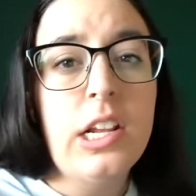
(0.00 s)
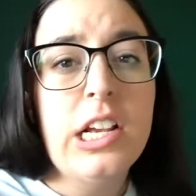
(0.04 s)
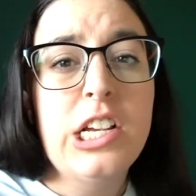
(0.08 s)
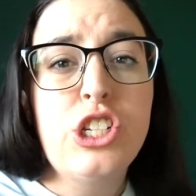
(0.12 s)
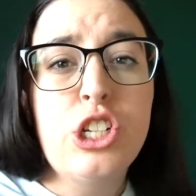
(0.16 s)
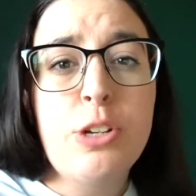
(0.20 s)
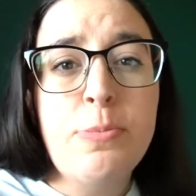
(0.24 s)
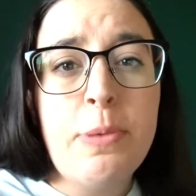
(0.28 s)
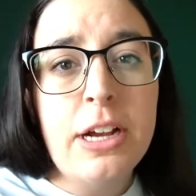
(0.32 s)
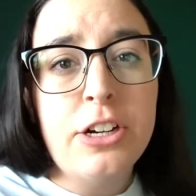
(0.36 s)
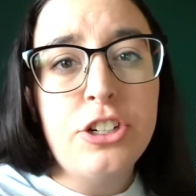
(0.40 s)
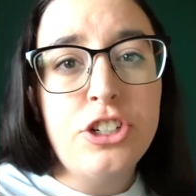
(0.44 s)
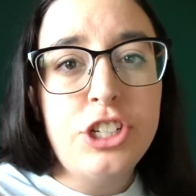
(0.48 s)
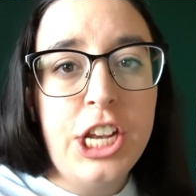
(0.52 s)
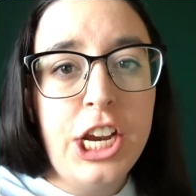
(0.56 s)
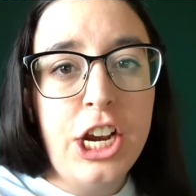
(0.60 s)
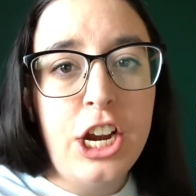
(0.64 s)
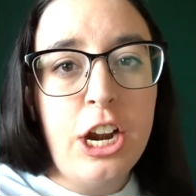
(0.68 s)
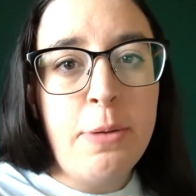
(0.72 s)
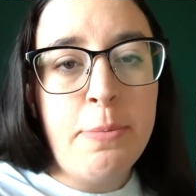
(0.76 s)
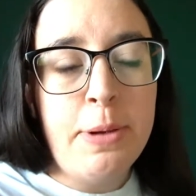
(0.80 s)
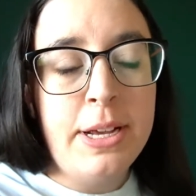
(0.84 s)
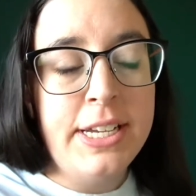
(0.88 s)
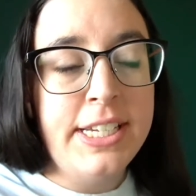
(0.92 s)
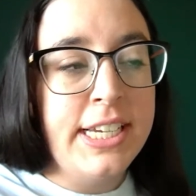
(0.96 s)
So I'm actually
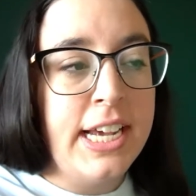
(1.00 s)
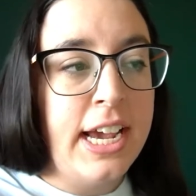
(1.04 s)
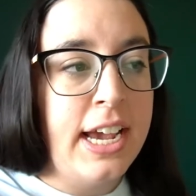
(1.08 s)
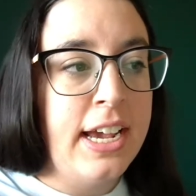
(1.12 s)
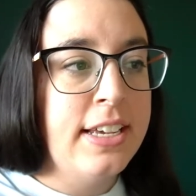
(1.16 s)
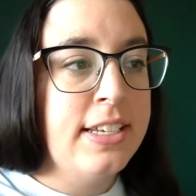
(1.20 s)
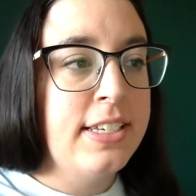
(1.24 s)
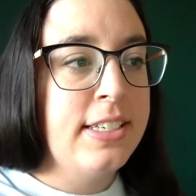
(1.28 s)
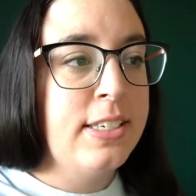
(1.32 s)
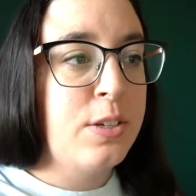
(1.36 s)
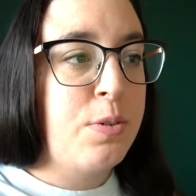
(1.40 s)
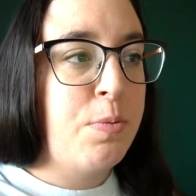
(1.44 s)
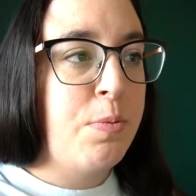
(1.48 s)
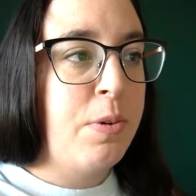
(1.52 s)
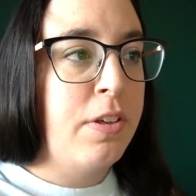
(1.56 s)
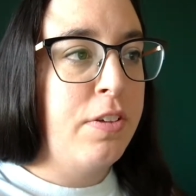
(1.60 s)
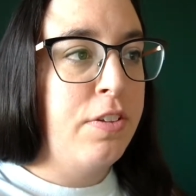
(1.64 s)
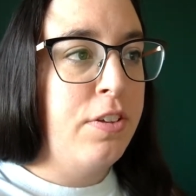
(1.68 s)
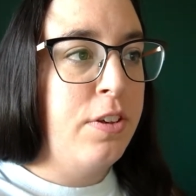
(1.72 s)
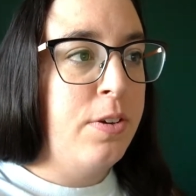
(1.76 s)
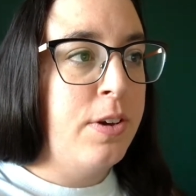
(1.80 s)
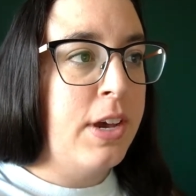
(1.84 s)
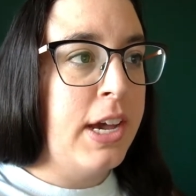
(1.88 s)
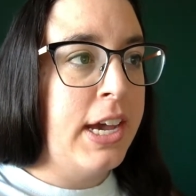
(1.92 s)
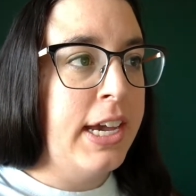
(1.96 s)
here at my desk
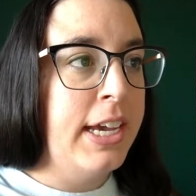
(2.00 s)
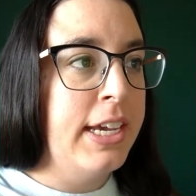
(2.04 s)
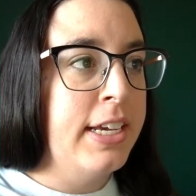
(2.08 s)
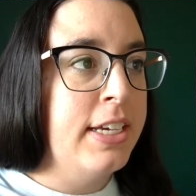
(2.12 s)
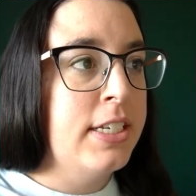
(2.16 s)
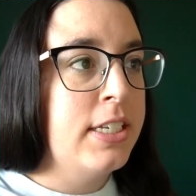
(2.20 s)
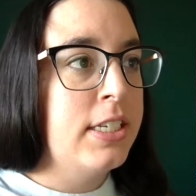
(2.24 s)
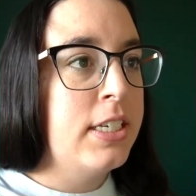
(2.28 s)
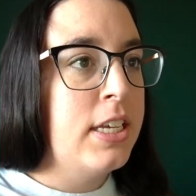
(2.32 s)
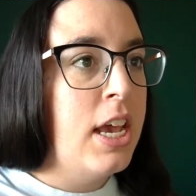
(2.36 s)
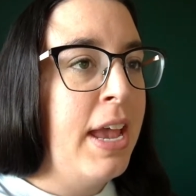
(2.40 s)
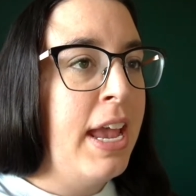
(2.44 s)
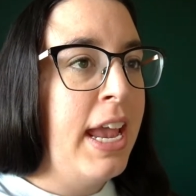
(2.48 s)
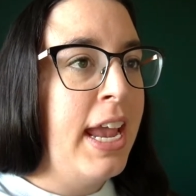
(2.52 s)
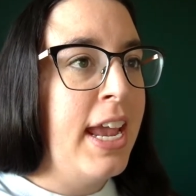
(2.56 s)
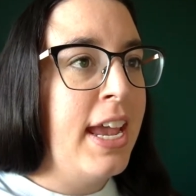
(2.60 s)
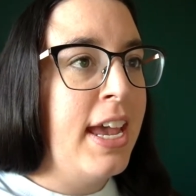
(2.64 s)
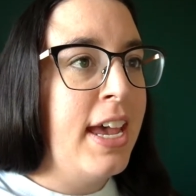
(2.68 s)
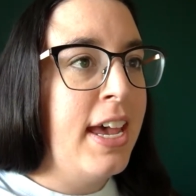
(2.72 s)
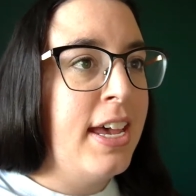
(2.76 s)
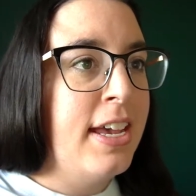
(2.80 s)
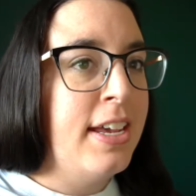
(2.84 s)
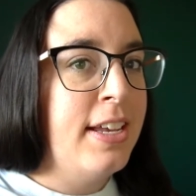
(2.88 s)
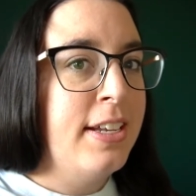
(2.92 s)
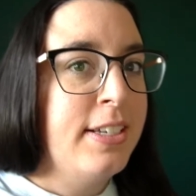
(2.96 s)
with you guys,
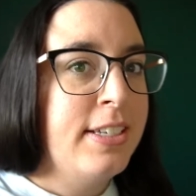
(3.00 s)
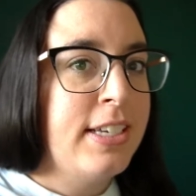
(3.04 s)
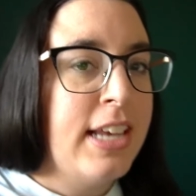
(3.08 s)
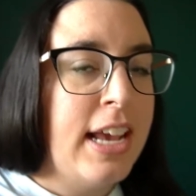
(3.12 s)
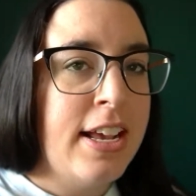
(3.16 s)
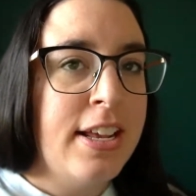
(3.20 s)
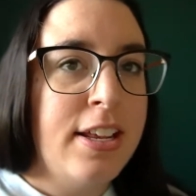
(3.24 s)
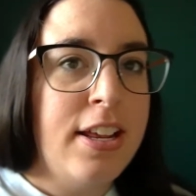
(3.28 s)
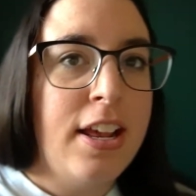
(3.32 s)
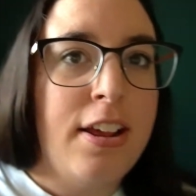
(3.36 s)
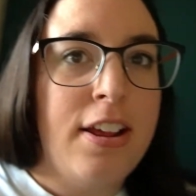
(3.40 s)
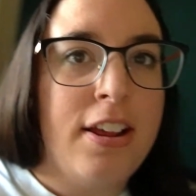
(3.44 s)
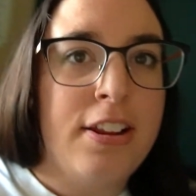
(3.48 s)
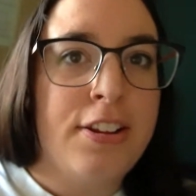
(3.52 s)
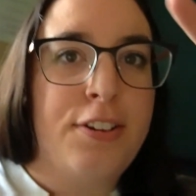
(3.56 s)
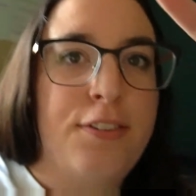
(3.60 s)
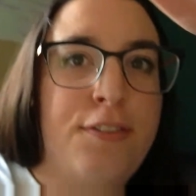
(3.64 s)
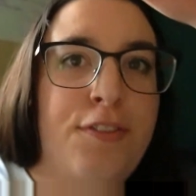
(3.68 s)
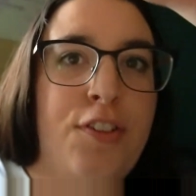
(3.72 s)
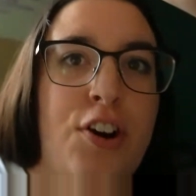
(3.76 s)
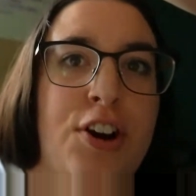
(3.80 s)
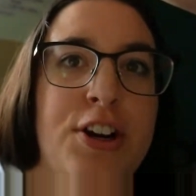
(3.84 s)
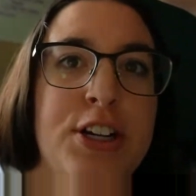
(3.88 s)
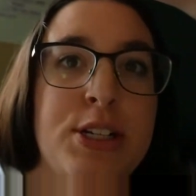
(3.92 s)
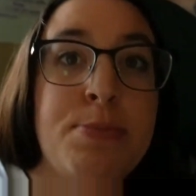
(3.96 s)
and as
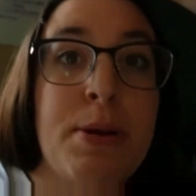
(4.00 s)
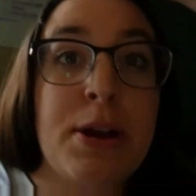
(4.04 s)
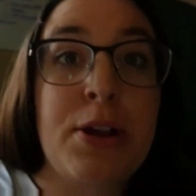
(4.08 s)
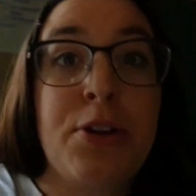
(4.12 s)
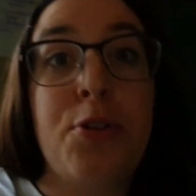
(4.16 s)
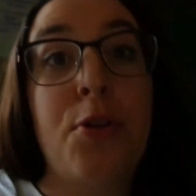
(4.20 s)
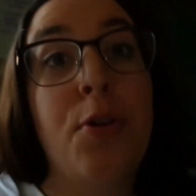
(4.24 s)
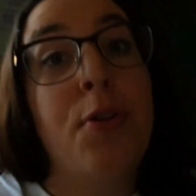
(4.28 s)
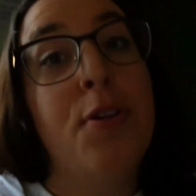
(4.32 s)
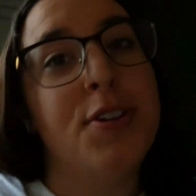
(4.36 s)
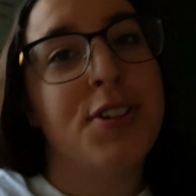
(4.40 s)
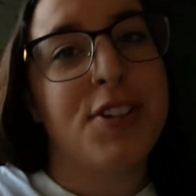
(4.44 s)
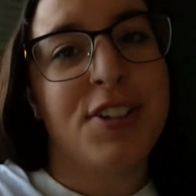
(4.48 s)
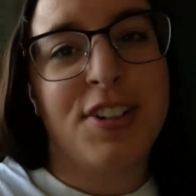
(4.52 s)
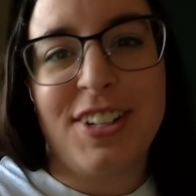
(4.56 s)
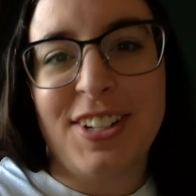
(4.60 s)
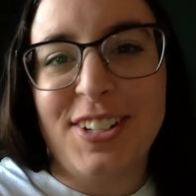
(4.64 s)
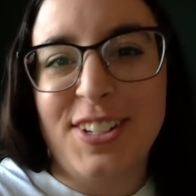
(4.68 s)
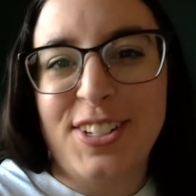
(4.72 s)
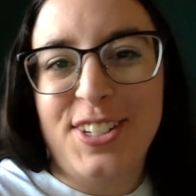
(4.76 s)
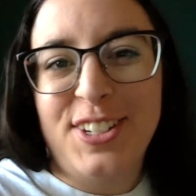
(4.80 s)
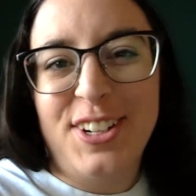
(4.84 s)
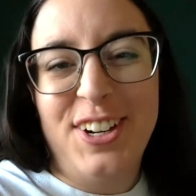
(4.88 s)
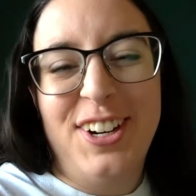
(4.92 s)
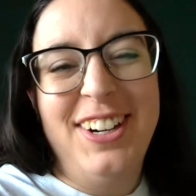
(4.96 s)
far as my goals are
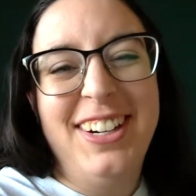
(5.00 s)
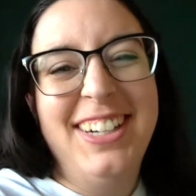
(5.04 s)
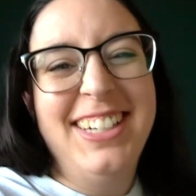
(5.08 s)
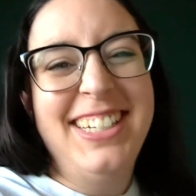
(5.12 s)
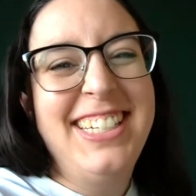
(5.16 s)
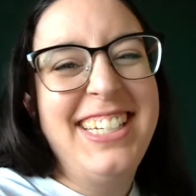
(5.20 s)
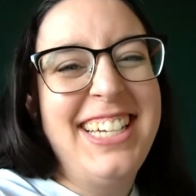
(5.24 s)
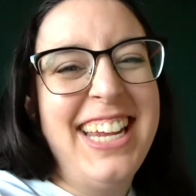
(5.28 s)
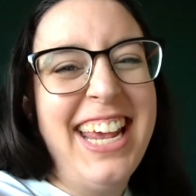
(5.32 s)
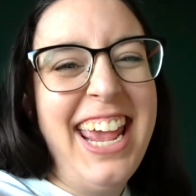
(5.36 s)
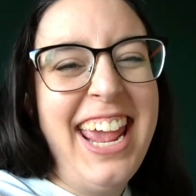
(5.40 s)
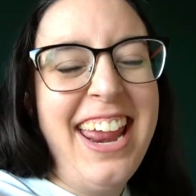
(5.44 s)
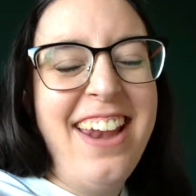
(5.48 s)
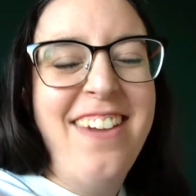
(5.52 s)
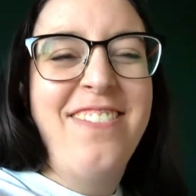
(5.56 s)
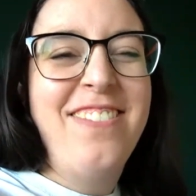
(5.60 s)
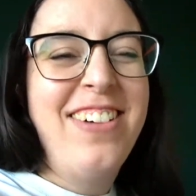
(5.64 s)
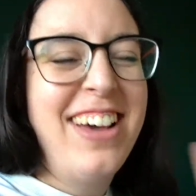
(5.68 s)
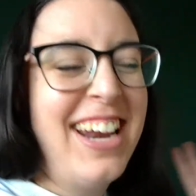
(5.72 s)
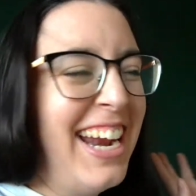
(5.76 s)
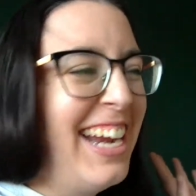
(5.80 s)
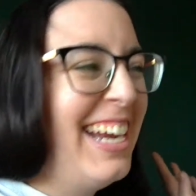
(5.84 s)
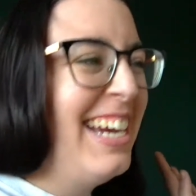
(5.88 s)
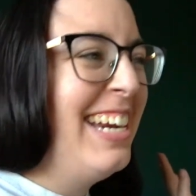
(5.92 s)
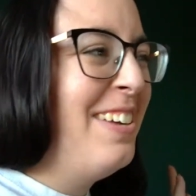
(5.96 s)
concerned and
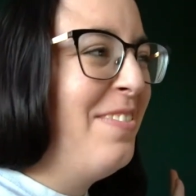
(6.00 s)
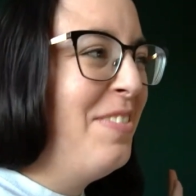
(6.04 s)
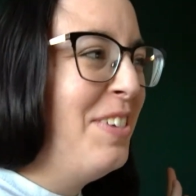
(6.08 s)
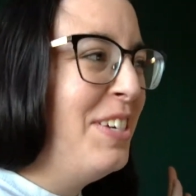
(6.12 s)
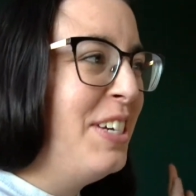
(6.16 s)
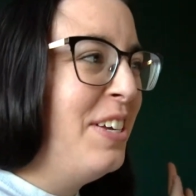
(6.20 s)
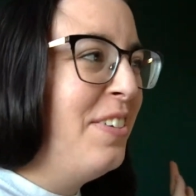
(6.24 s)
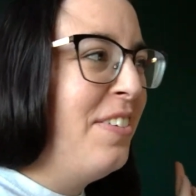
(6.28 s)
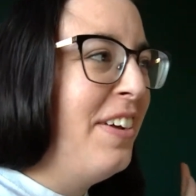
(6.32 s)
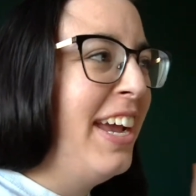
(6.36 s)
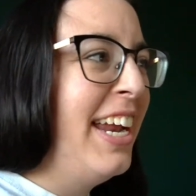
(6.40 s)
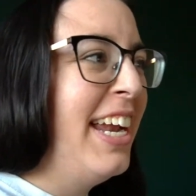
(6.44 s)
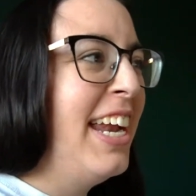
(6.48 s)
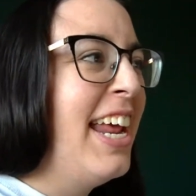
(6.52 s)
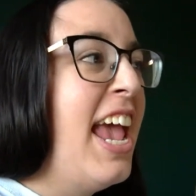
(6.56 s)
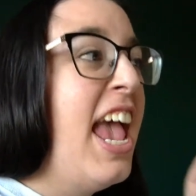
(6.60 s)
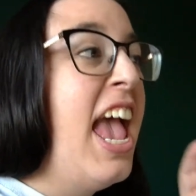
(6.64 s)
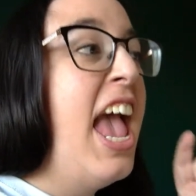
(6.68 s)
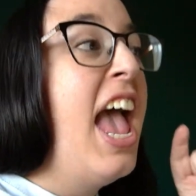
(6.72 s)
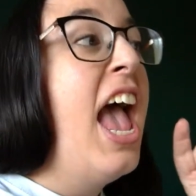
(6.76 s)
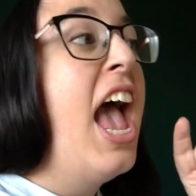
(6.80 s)
what I need to be doing,